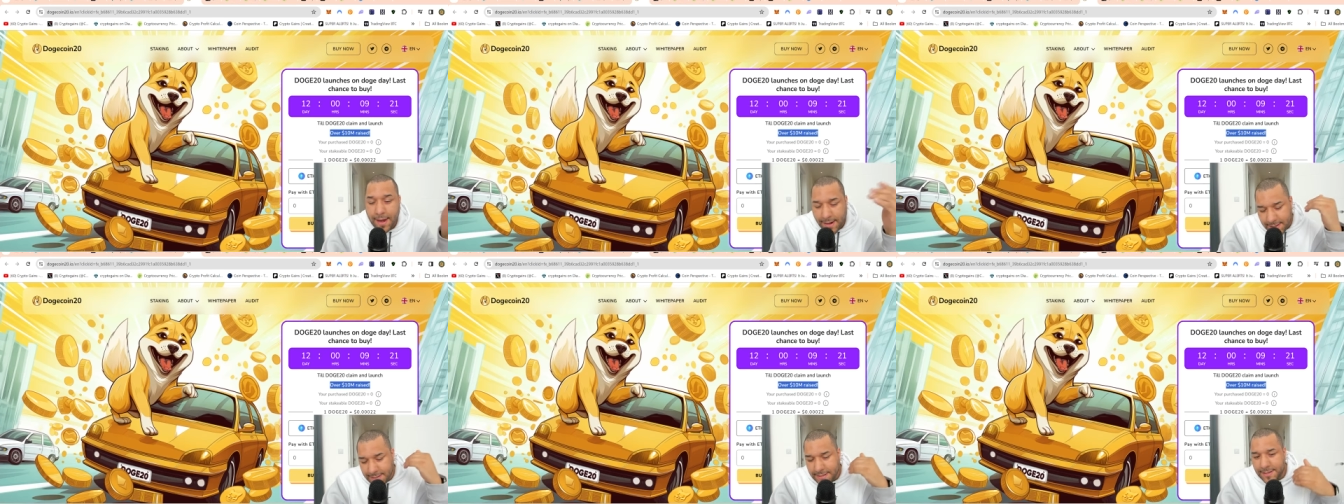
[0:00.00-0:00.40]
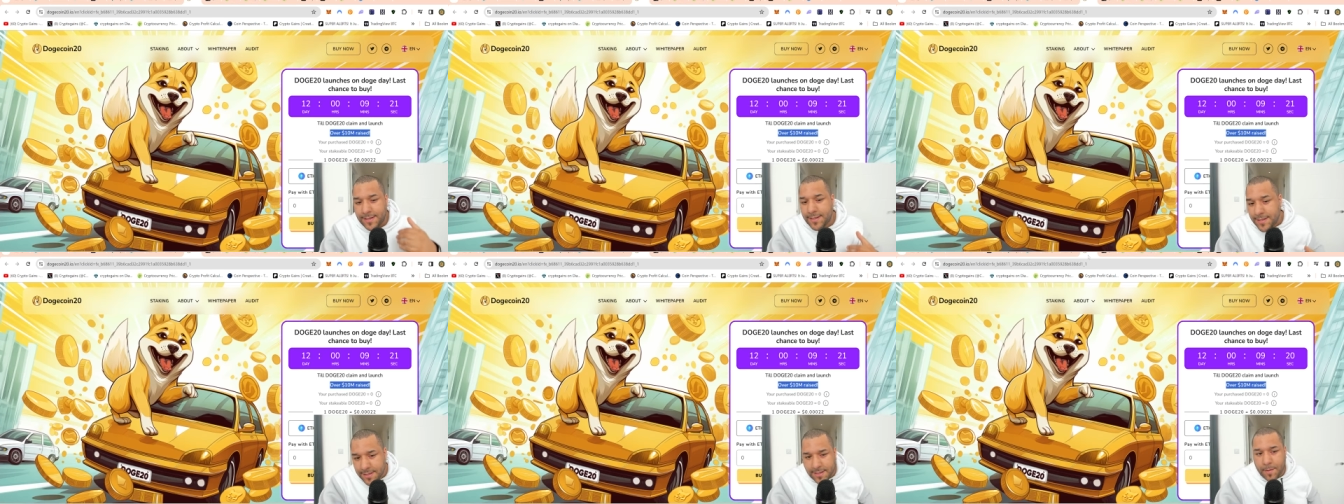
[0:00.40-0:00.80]
this,
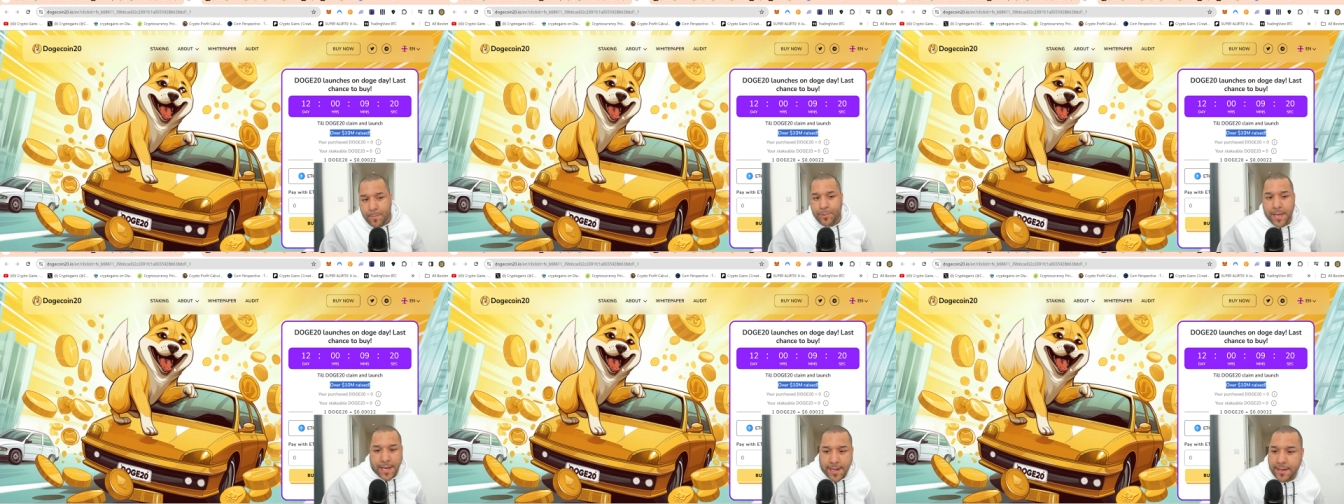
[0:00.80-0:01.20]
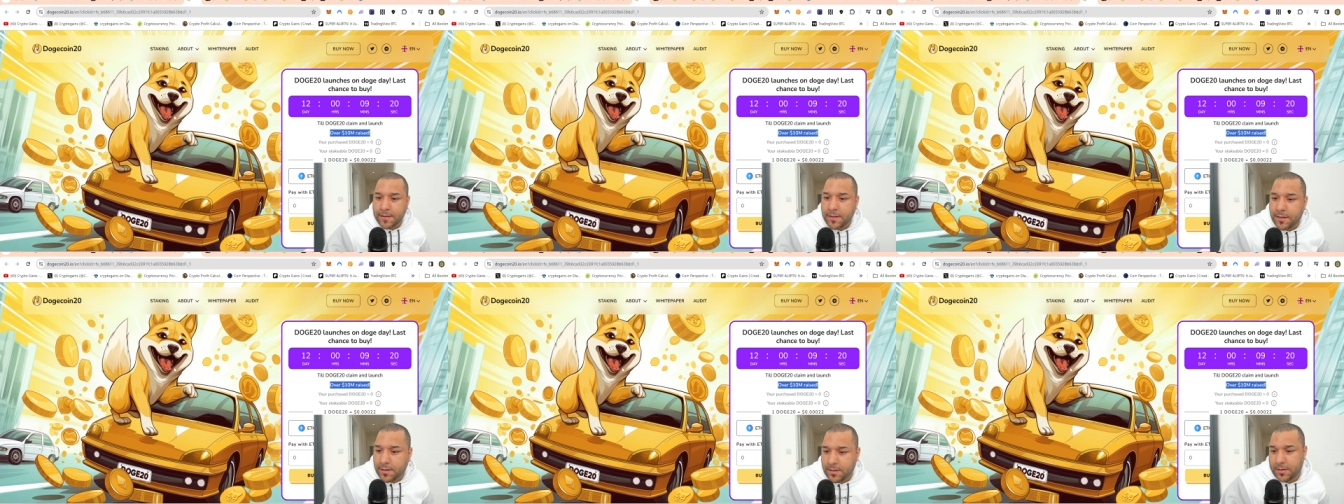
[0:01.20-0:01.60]
this is
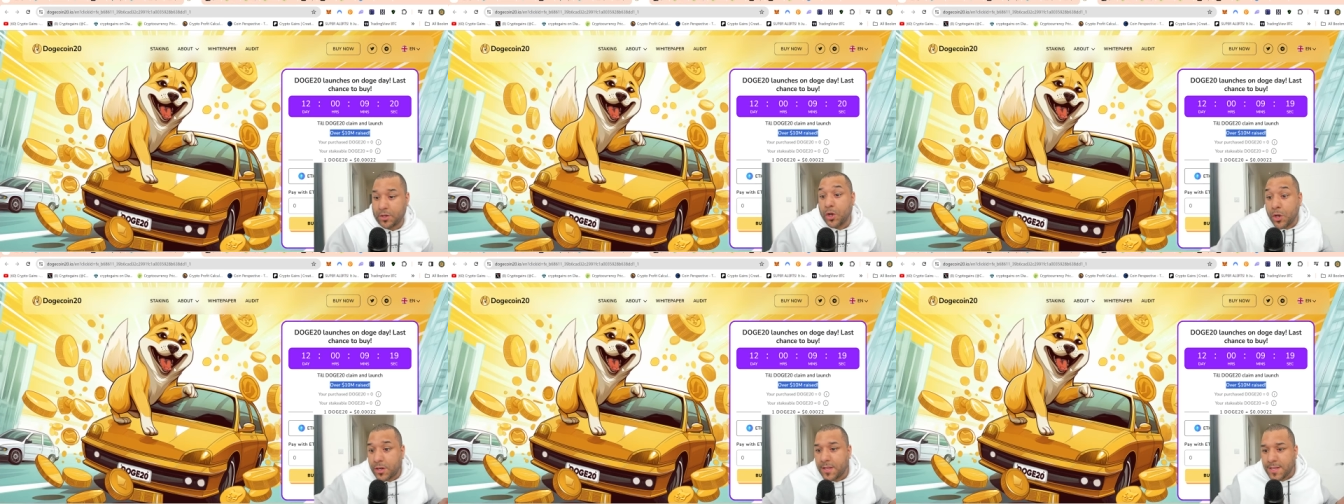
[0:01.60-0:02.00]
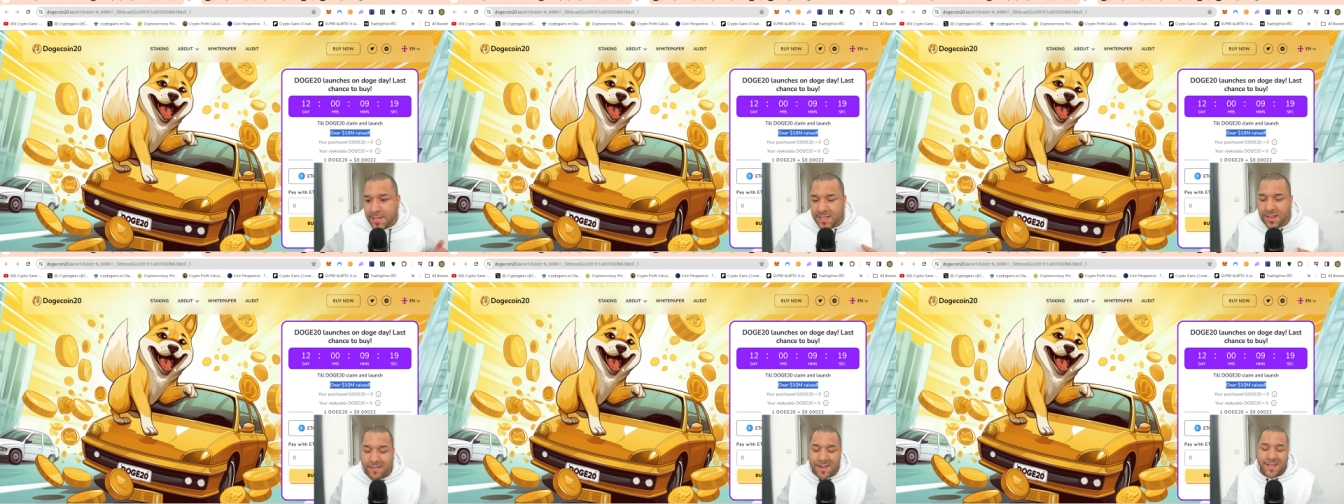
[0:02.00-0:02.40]
competing good
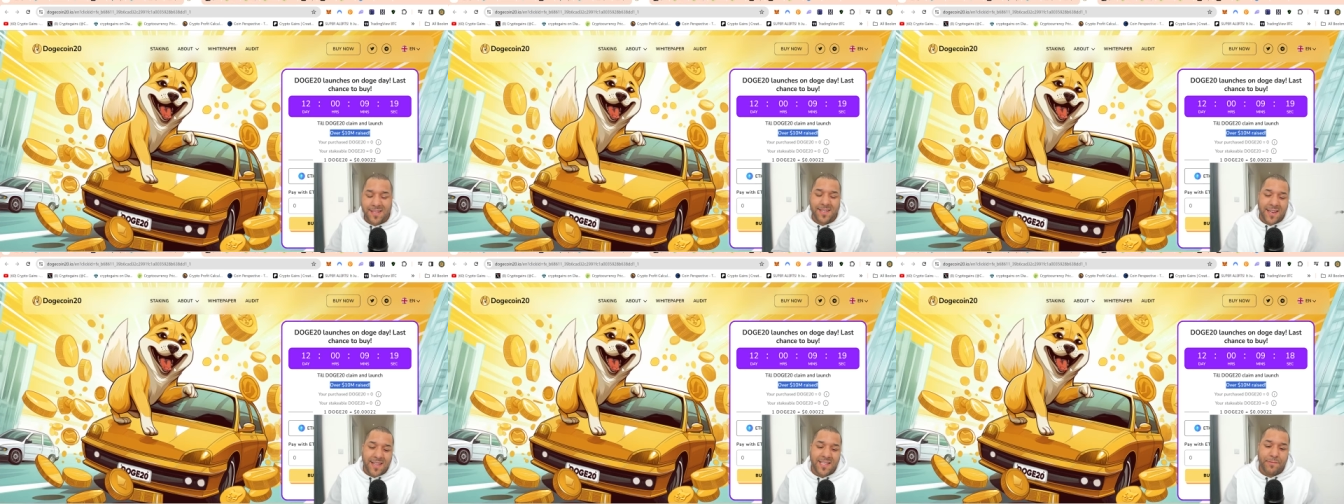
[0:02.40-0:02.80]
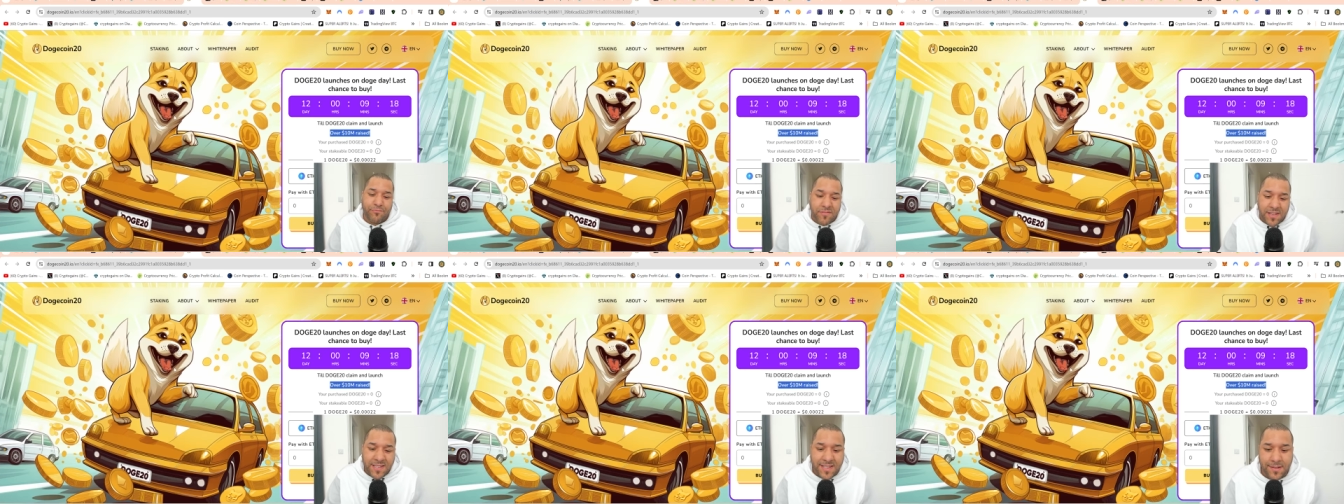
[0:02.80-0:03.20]
considering it's in its
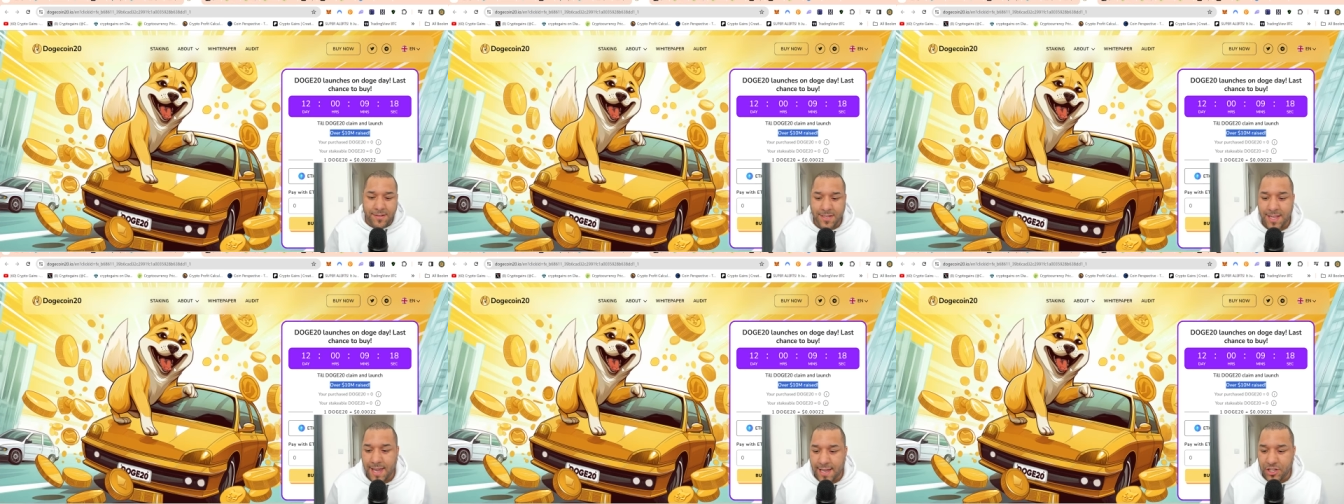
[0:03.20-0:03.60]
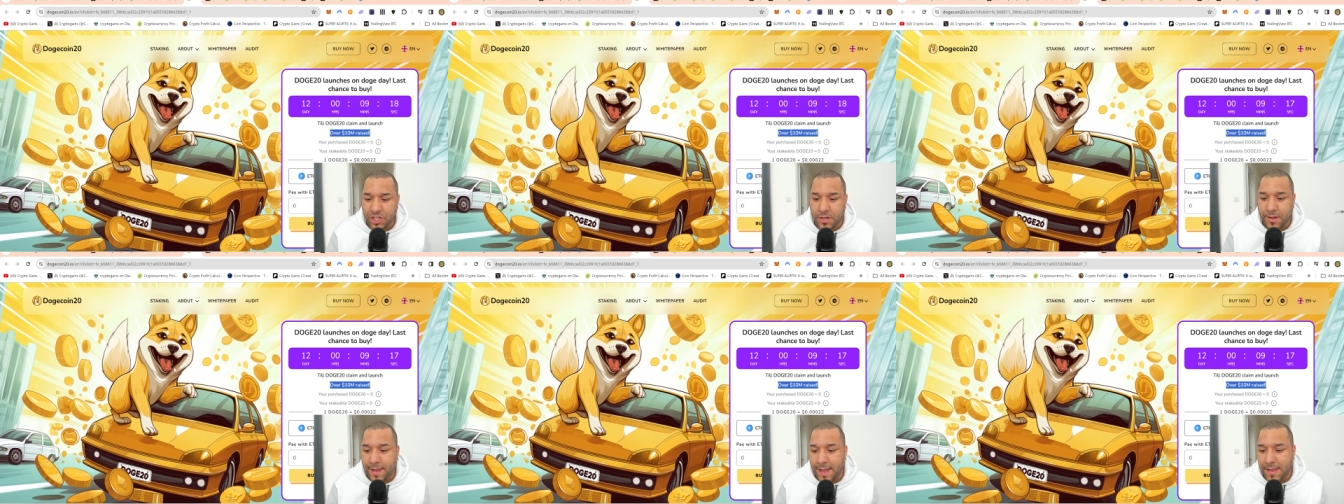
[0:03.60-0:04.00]
pre-sale stage.
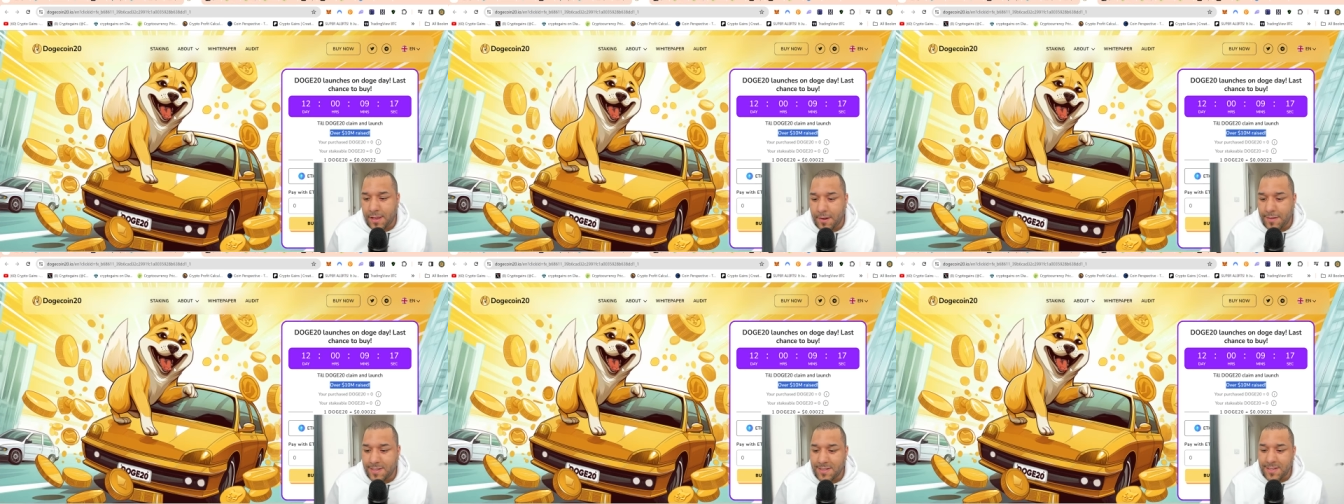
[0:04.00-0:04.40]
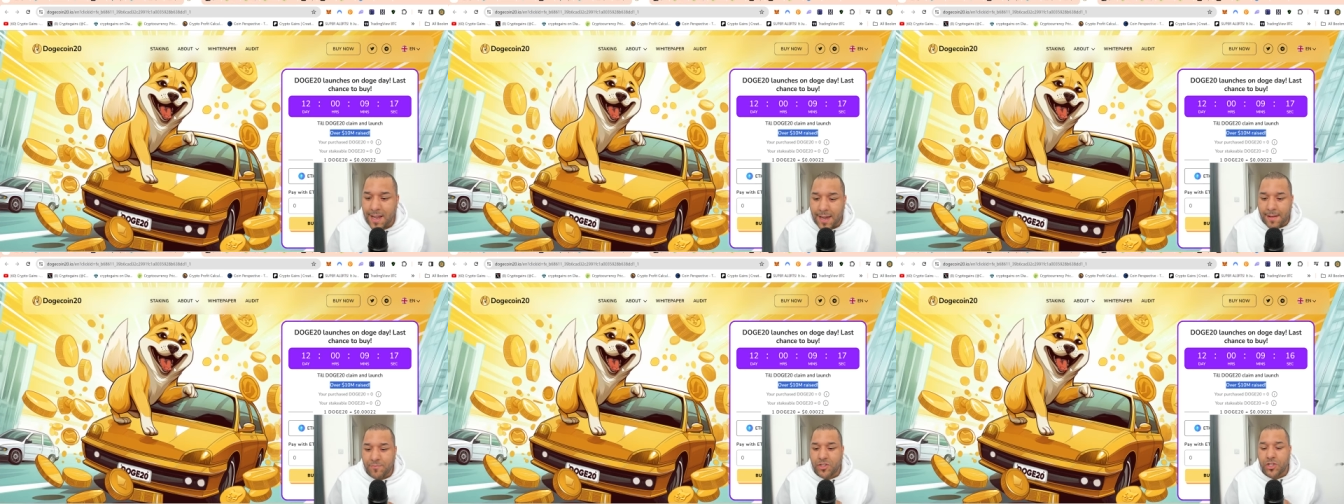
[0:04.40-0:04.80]
So again, you know, it's
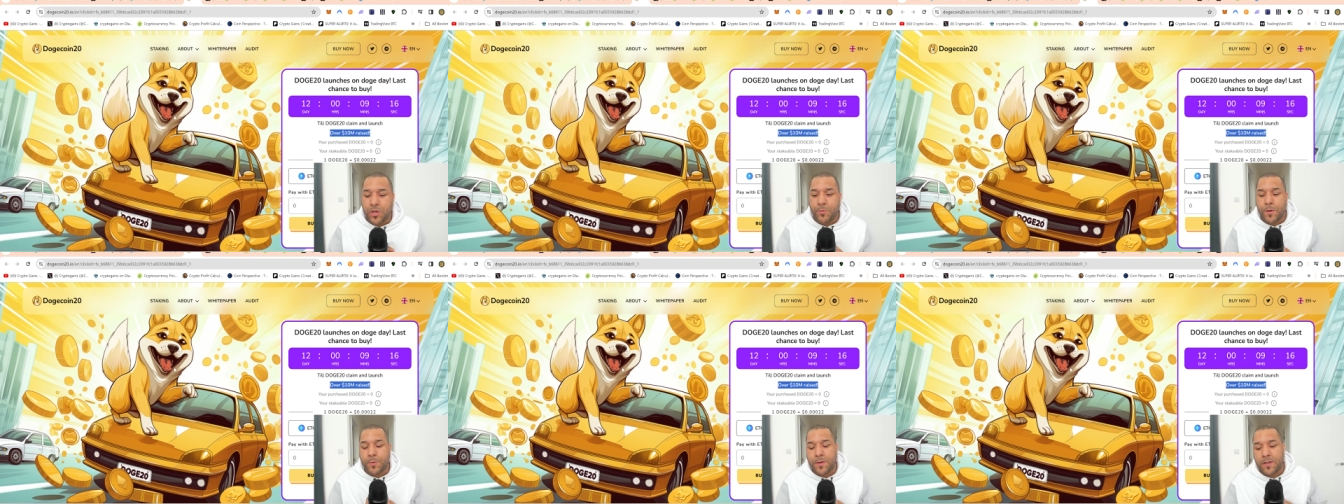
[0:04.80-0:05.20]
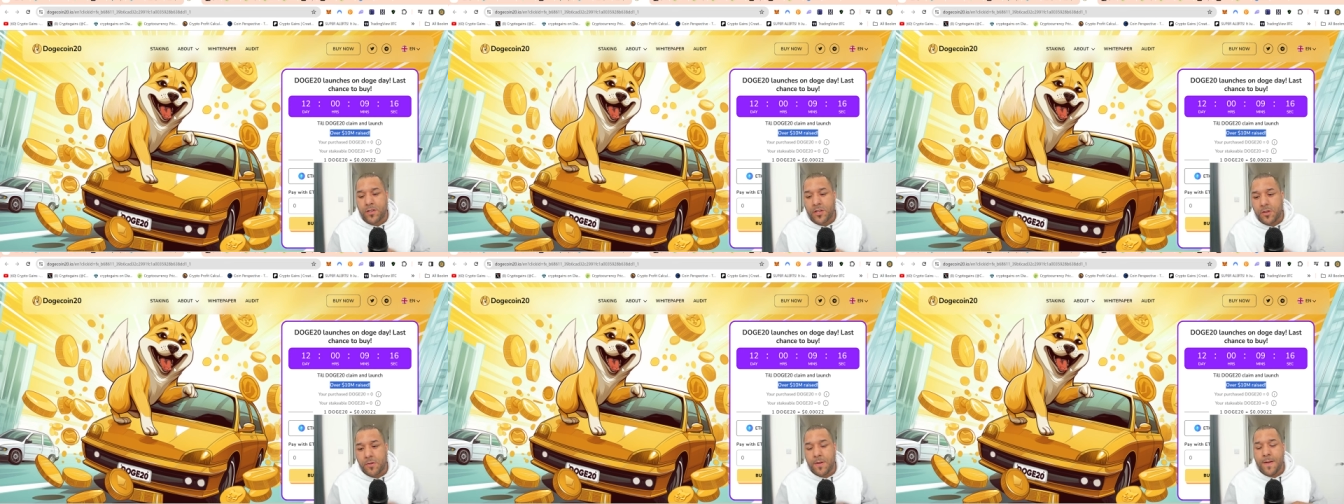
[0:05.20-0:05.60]
entirely up to you what you want to
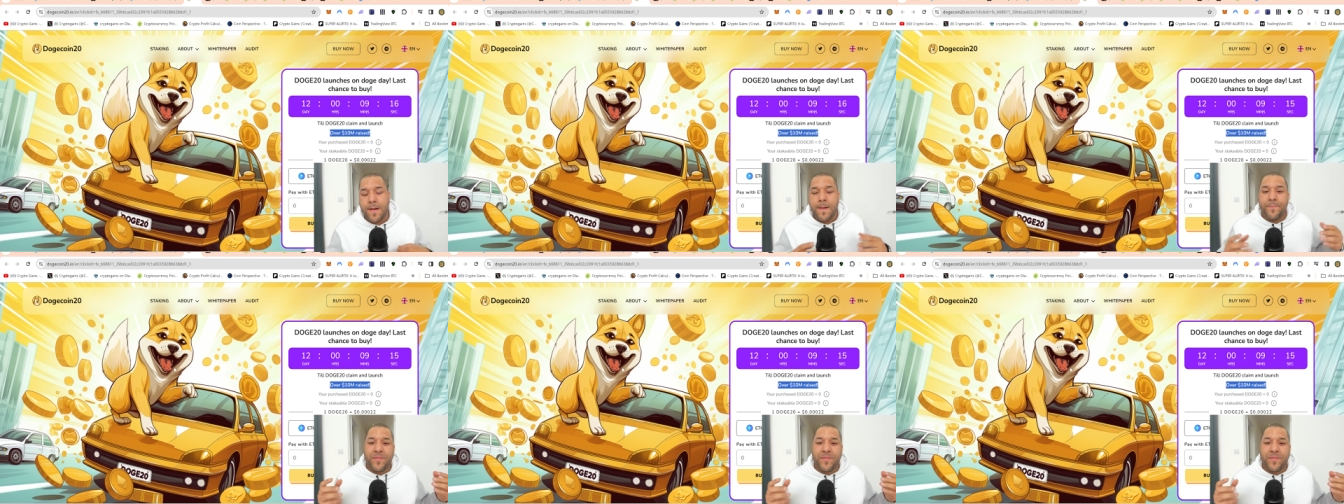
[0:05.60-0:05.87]
do.